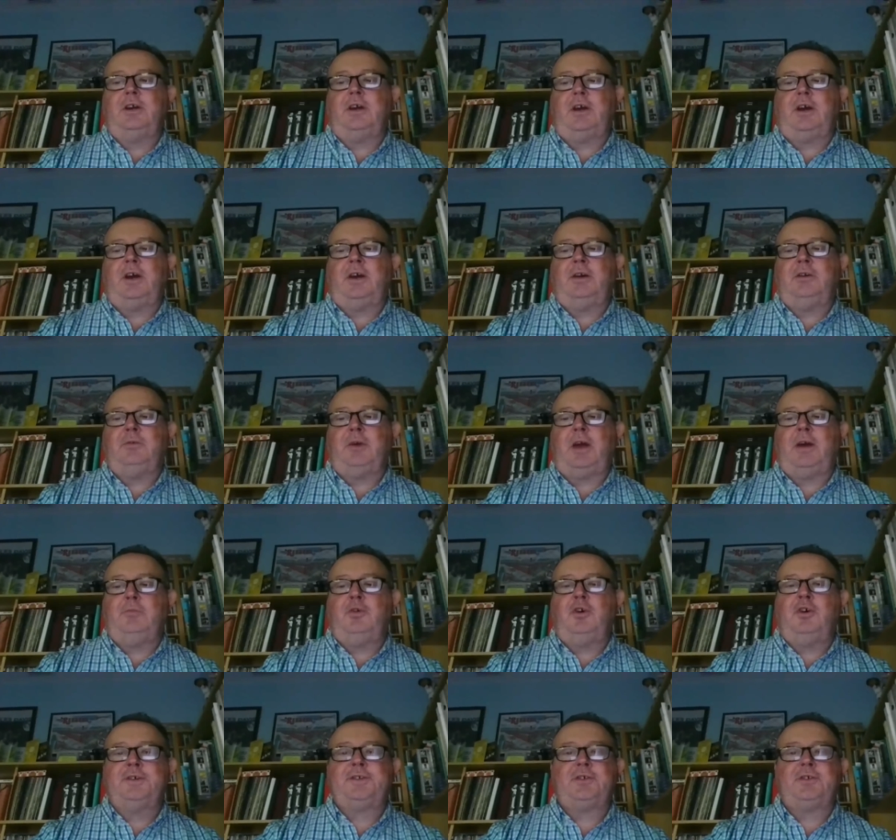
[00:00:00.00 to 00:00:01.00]
I'm
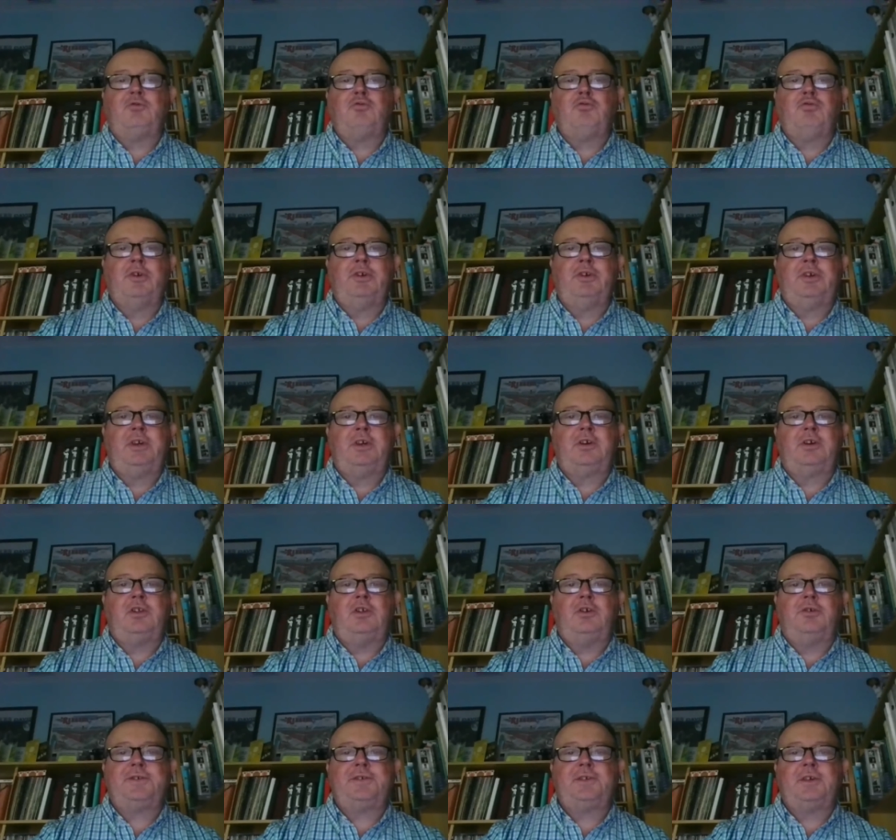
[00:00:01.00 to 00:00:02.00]
also really
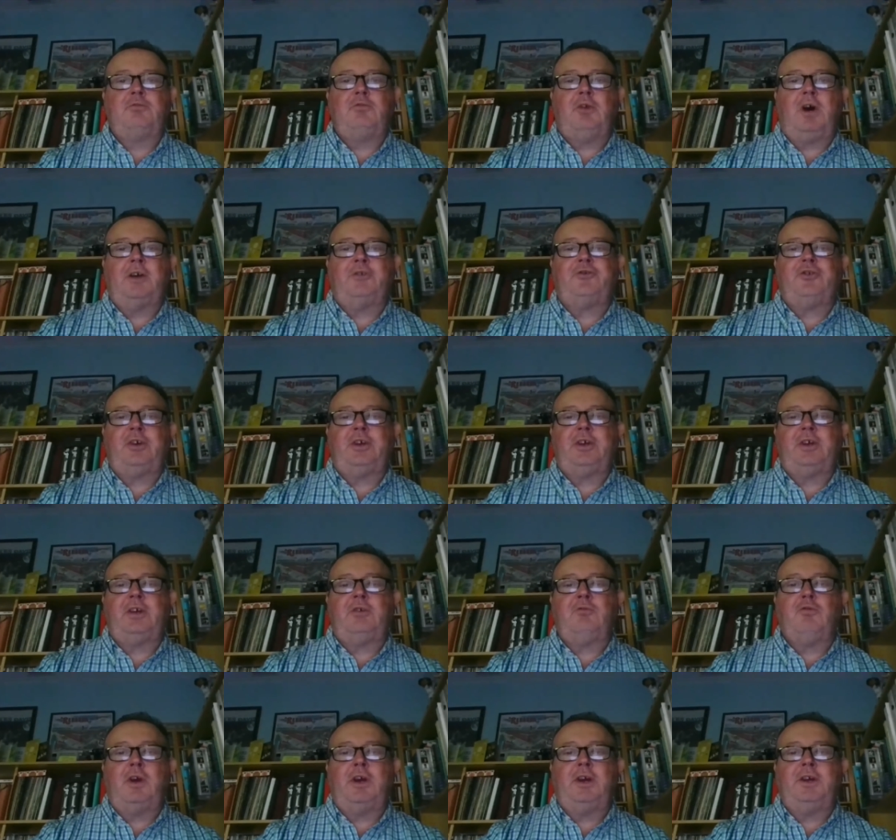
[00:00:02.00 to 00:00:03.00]
closely watching a
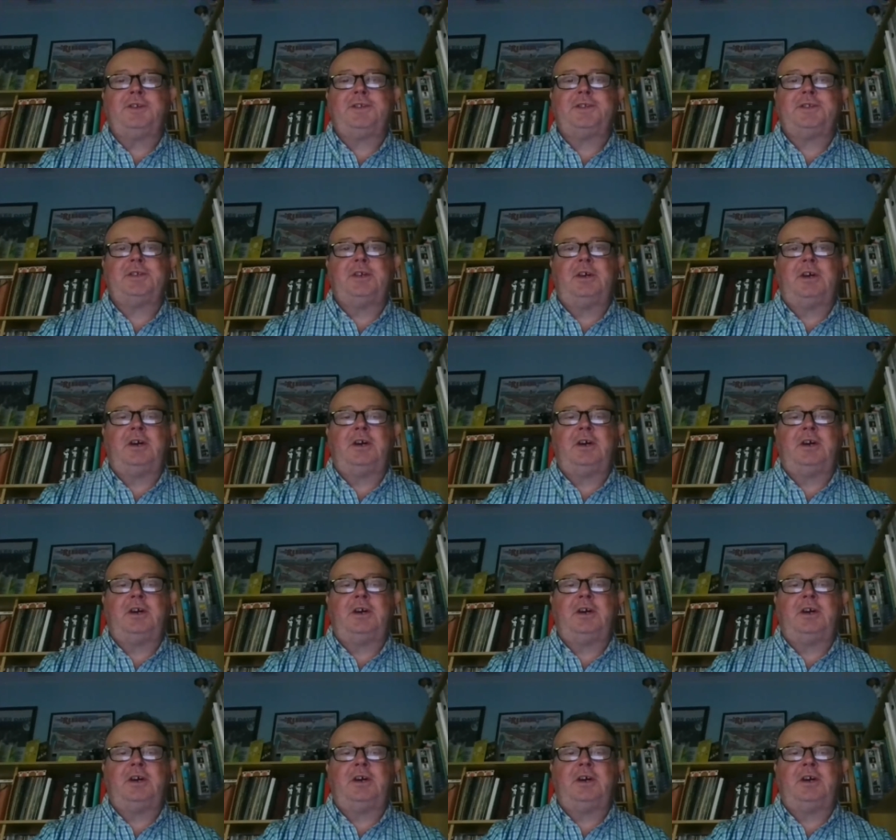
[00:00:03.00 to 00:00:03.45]
race